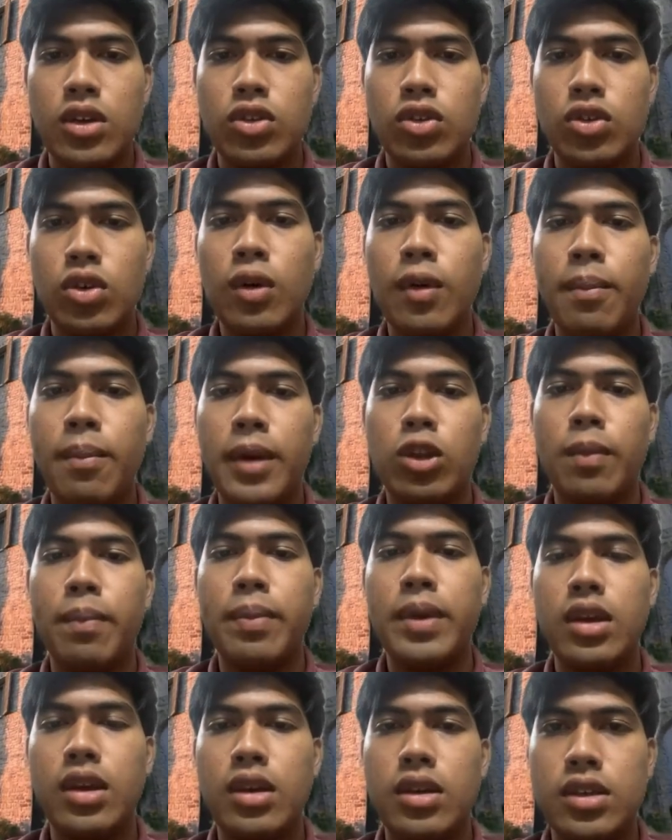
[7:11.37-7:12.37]
So my
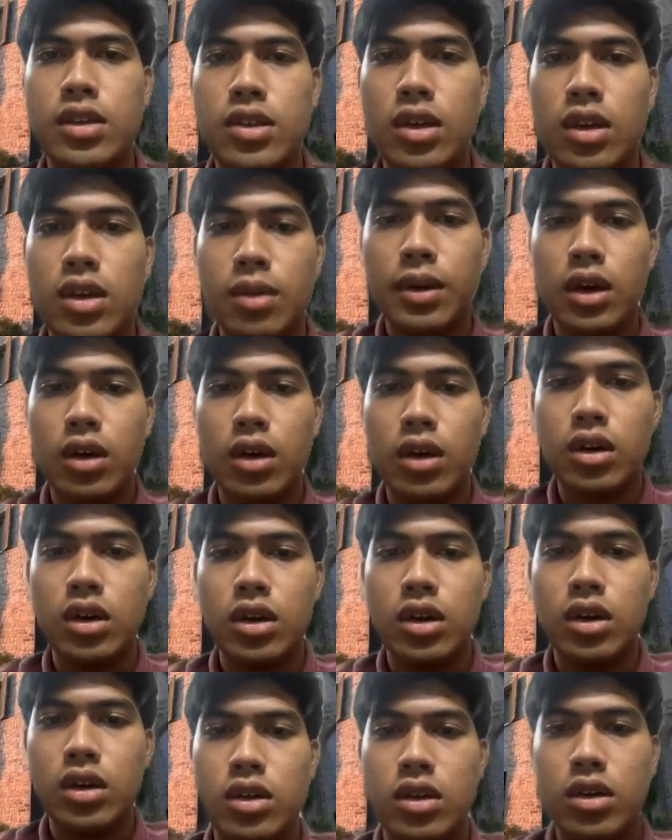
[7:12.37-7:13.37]
topic is about
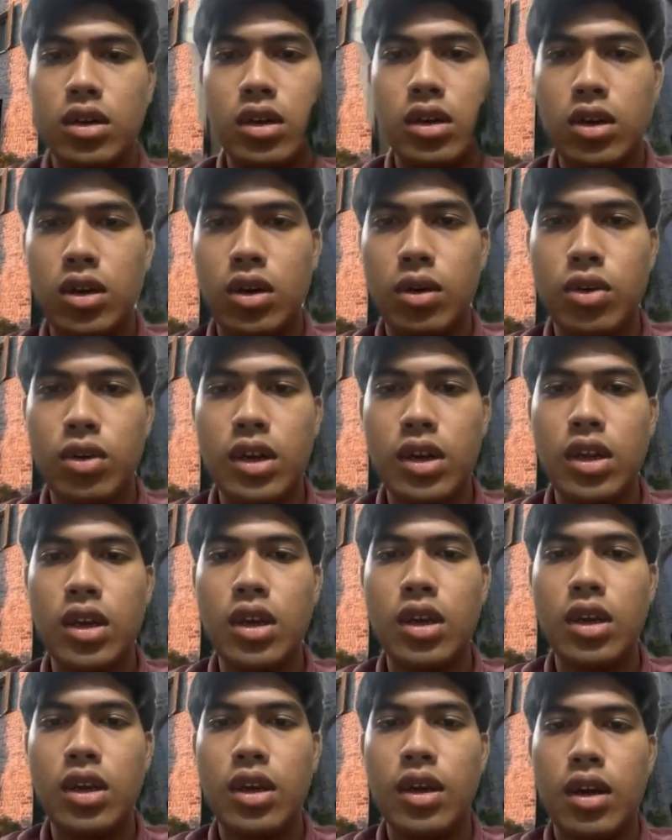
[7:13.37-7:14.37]

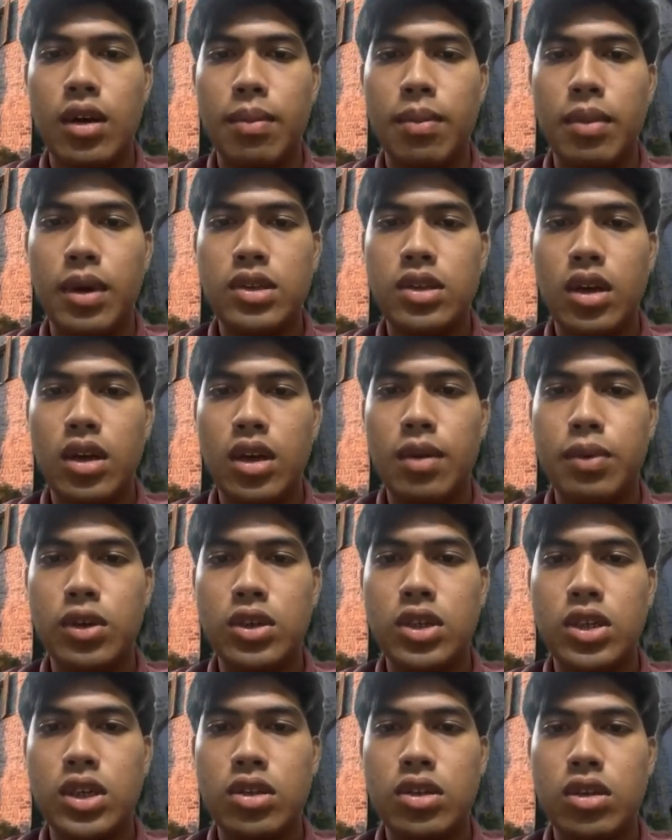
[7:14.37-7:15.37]
community-based
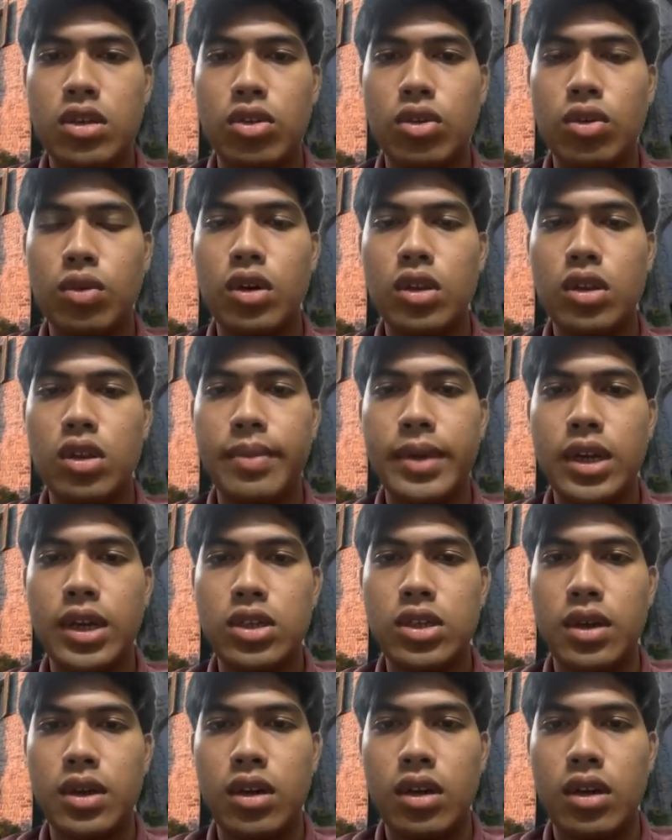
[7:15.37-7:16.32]
approaches to water management.